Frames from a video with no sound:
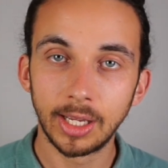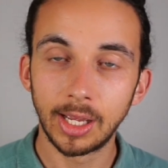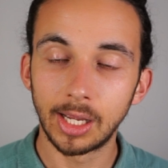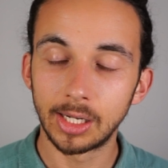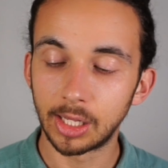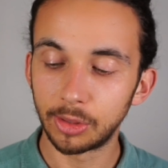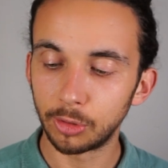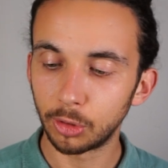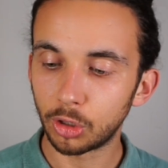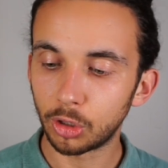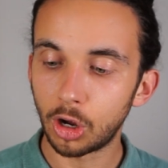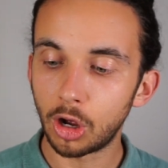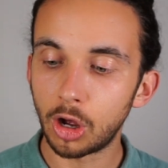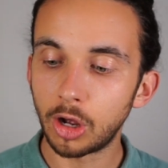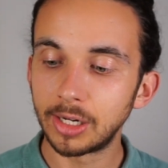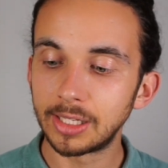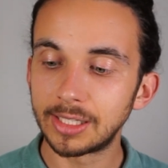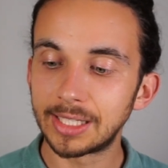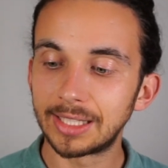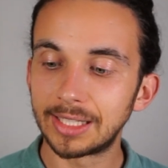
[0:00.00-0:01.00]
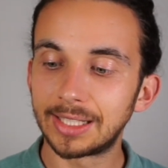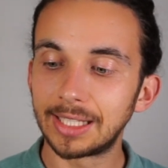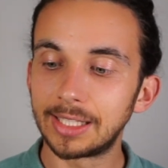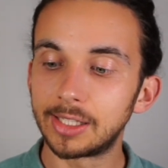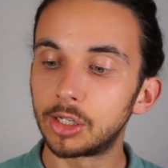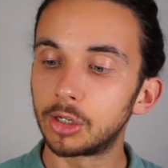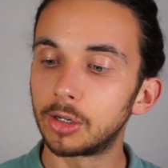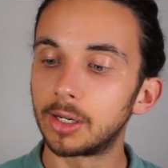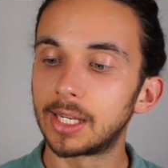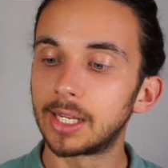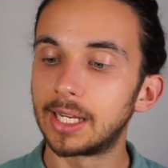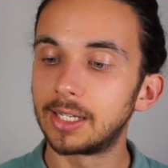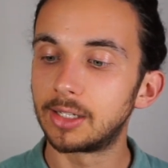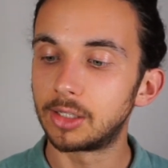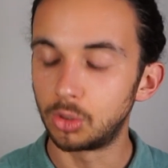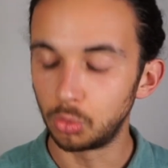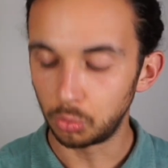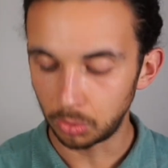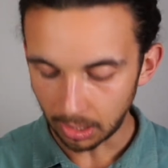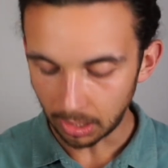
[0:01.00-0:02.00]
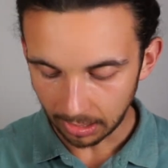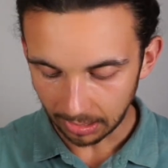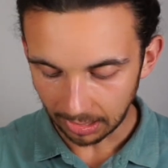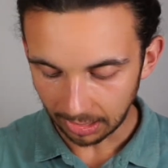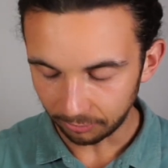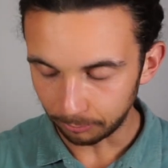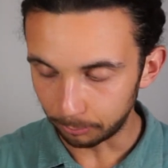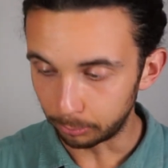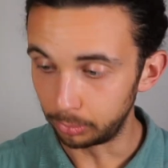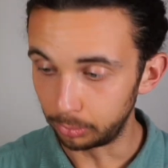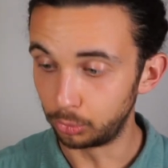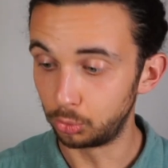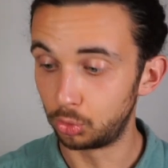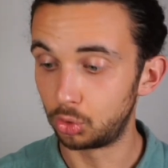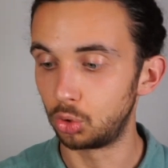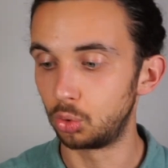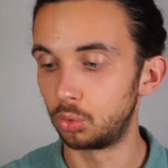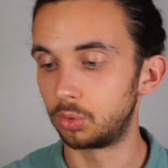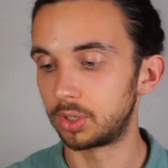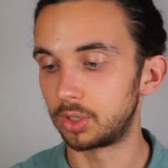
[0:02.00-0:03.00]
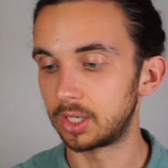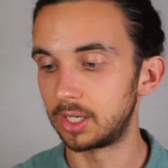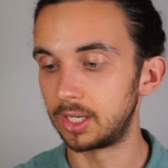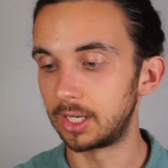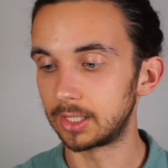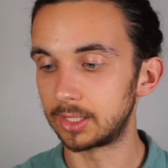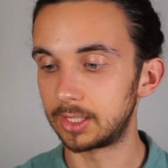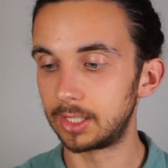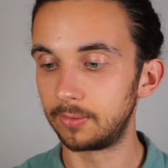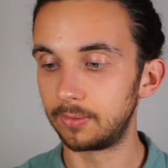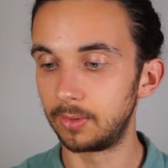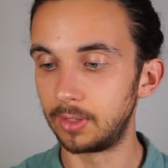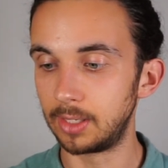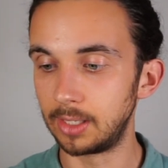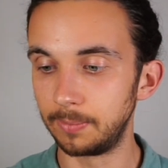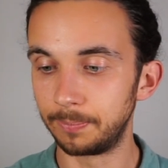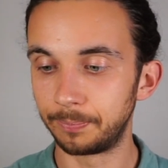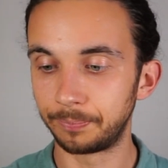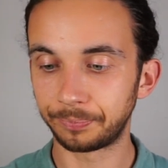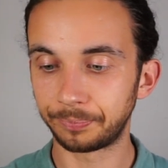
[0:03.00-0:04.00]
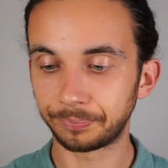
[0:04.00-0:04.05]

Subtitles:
Another con is that these hearing aids do not have Bluetooth connectivity.